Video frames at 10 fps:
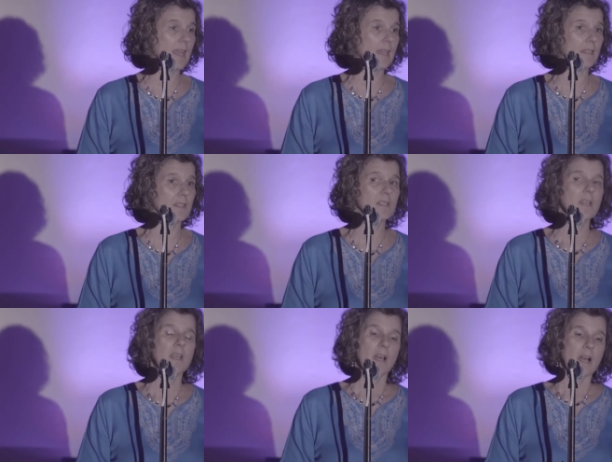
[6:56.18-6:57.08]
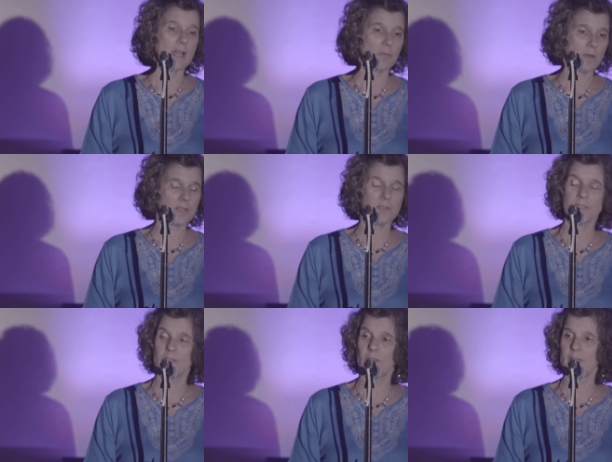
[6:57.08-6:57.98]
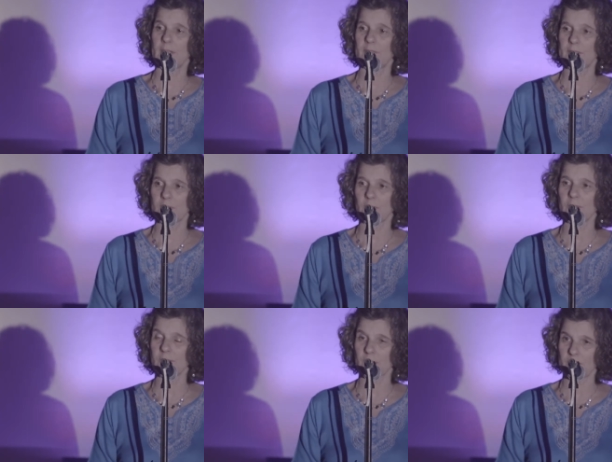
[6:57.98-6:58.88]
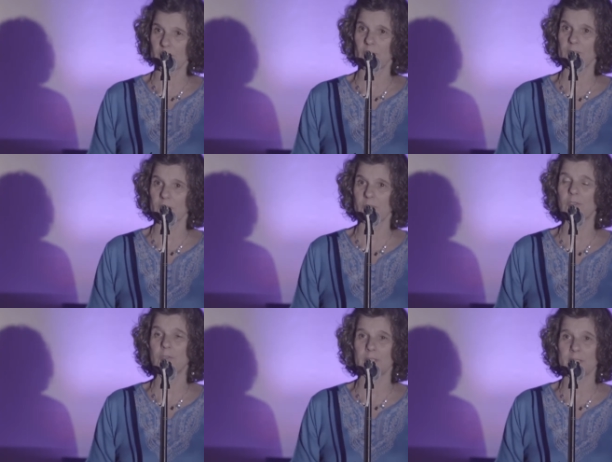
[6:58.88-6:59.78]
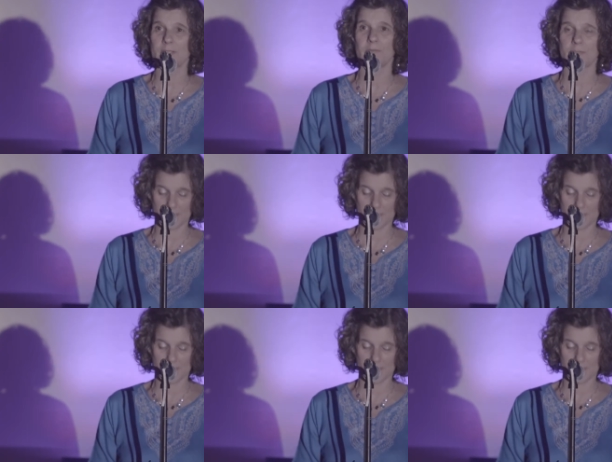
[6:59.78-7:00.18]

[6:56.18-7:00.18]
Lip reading: and I want you to know that there are also stories of